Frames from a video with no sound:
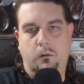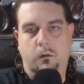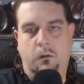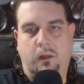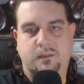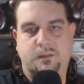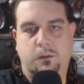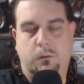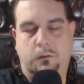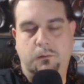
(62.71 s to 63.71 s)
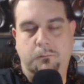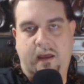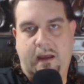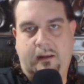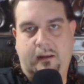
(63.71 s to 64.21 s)
Okay, so welcome
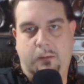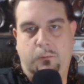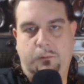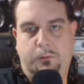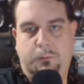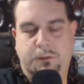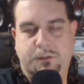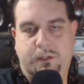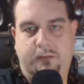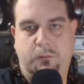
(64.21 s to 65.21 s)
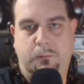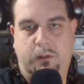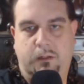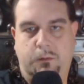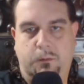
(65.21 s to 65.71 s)
back. I really appreciate
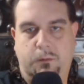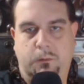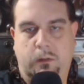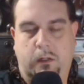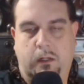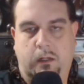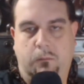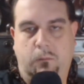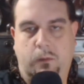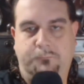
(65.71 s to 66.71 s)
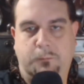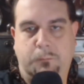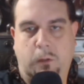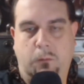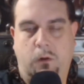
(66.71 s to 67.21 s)
everybody who went for
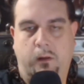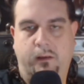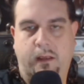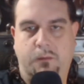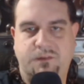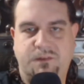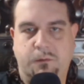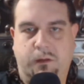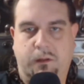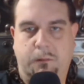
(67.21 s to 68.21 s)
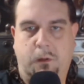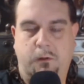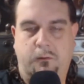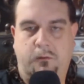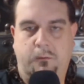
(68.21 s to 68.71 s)
part 1 and now is tuning into
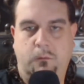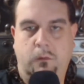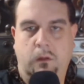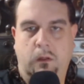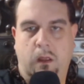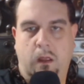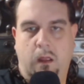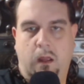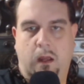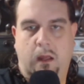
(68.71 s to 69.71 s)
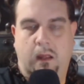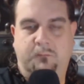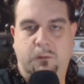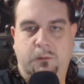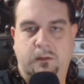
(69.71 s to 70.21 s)
part 2.
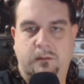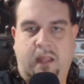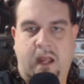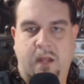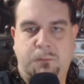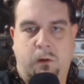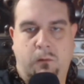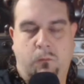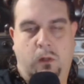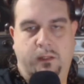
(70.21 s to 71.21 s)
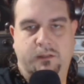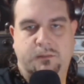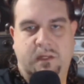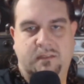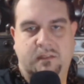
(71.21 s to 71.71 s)
If you didn't catch part 1, it's
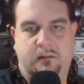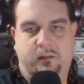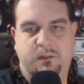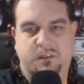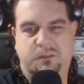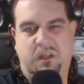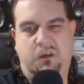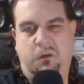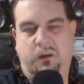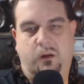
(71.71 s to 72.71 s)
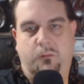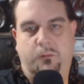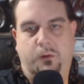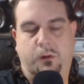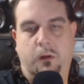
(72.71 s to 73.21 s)
basically just me going
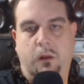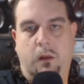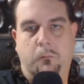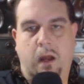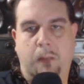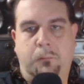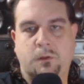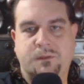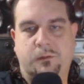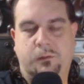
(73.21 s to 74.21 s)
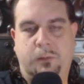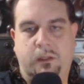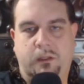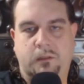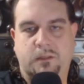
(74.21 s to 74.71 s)
over my personal
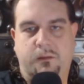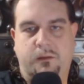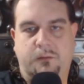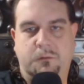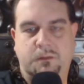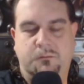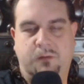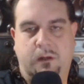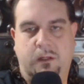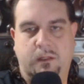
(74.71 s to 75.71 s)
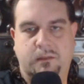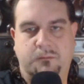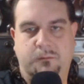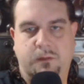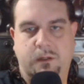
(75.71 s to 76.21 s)
opinions on the different severities
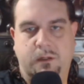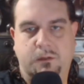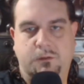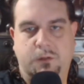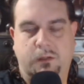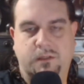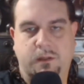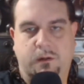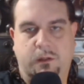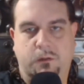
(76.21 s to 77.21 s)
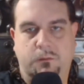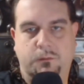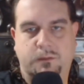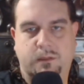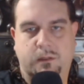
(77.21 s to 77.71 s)
of the drugs that are
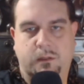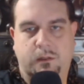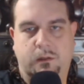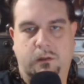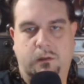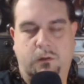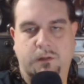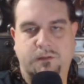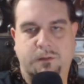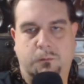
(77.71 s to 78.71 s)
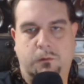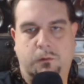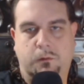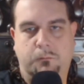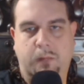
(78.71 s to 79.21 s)
used across the
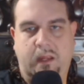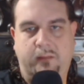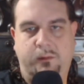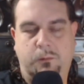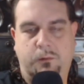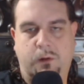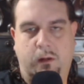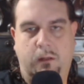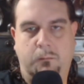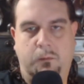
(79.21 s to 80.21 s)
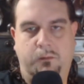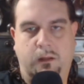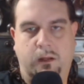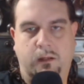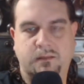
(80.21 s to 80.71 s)
world. Mainly, we're talking about the
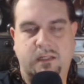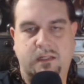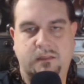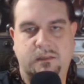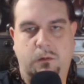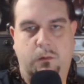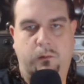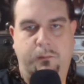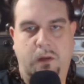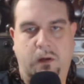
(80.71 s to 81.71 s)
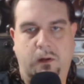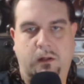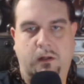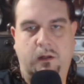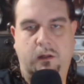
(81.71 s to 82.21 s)
United States and North
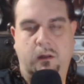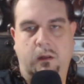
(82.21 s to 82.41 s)
America.